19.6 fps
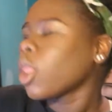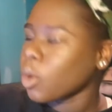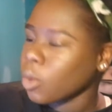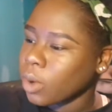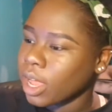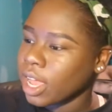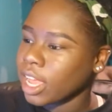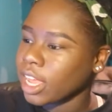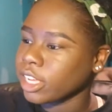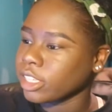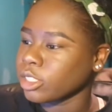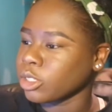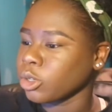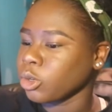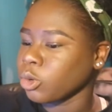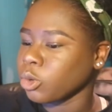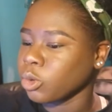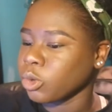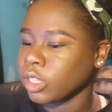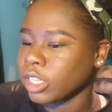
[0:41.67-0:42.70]
the way
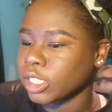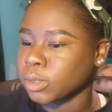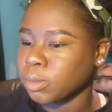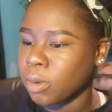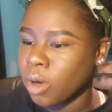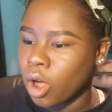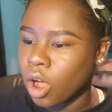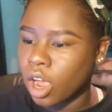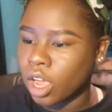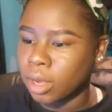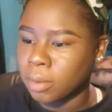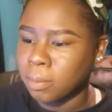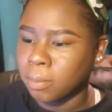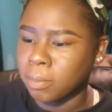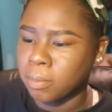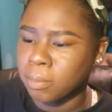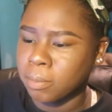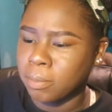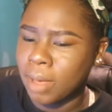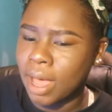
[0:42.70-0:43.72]
to this park,
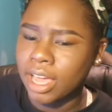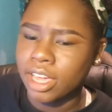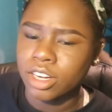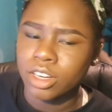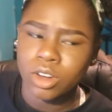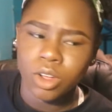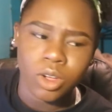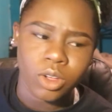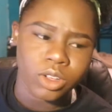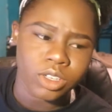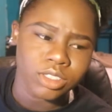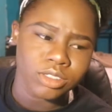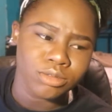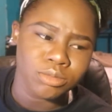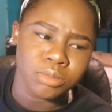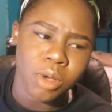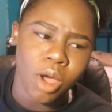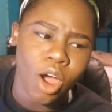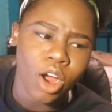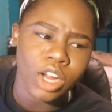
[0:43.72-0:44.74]

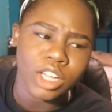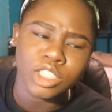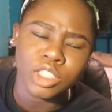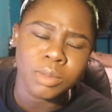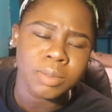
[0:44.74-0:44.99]
Macedonian Park,